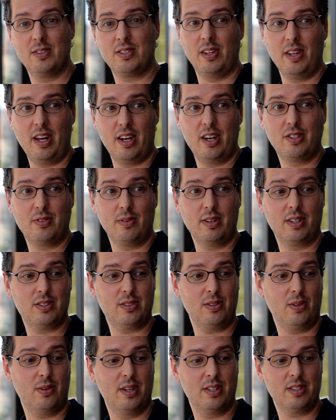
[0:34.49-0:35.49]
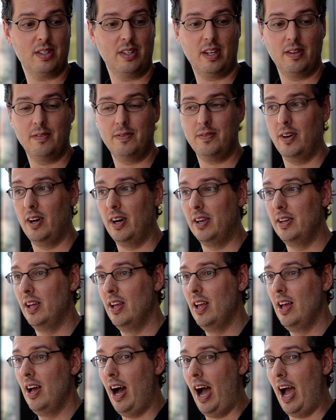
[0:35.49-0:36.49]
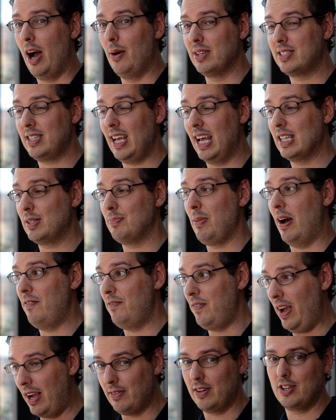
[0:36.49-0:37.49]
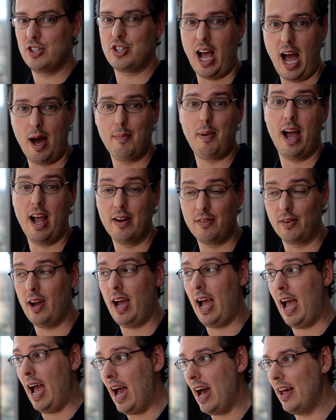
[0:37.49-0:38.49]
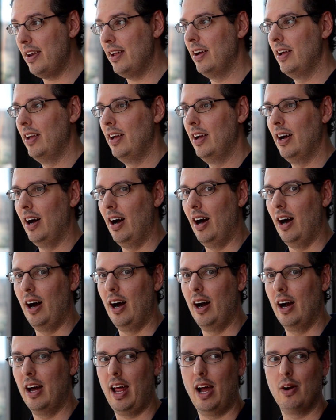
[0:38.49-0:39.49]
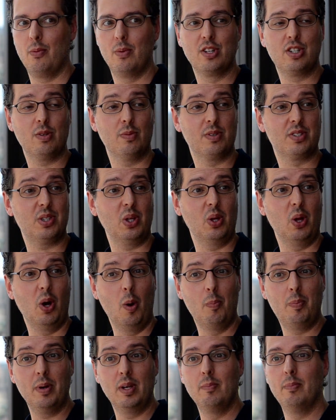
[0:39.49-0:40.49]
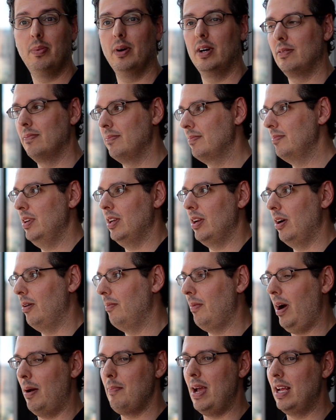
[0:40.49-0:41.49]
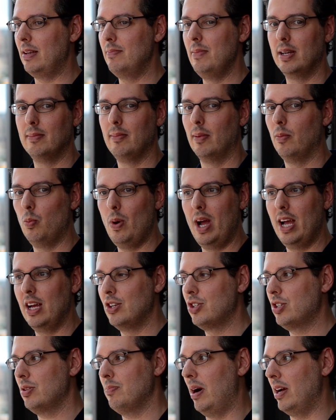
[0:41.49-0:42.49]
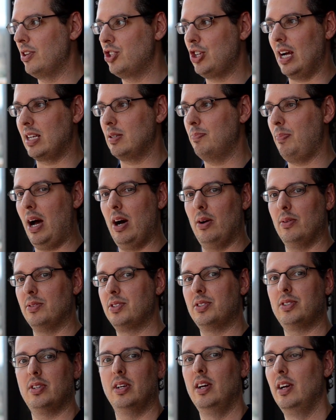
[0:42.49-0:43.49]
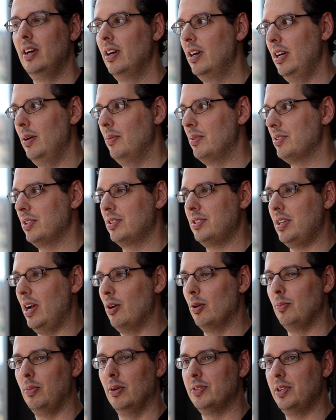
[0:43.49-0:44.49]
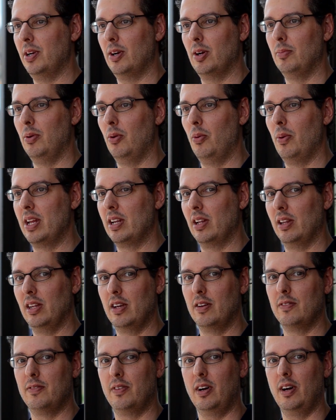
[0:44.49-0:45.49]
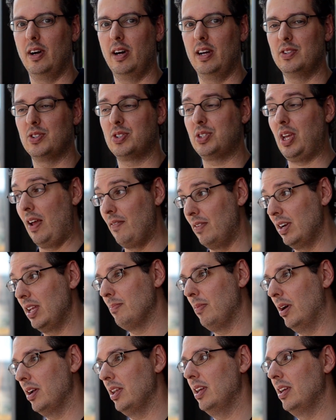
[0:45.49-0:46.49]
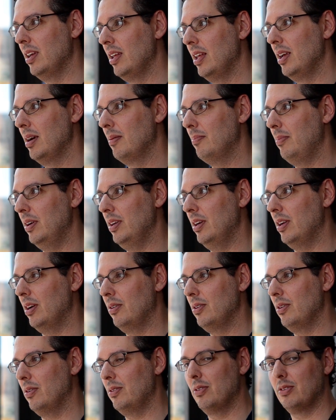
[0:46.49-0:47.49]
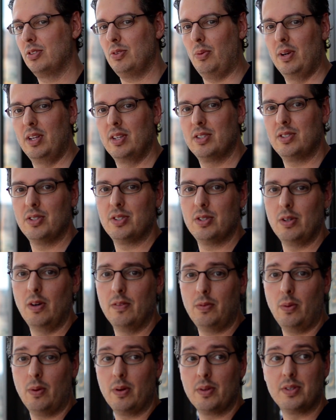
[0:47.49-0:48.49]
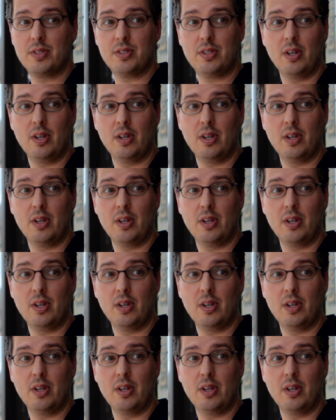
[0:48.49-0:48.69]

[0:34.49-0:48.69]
There's a lot of drink stories, a lot of fun. I always say it's my favorite job I ever had, and I wish it was still open, but, you know, I made minimum wage. My checks bounced. It was a terrible, terrible way to live and save any money. But, you know, you're in your 20s and so forth.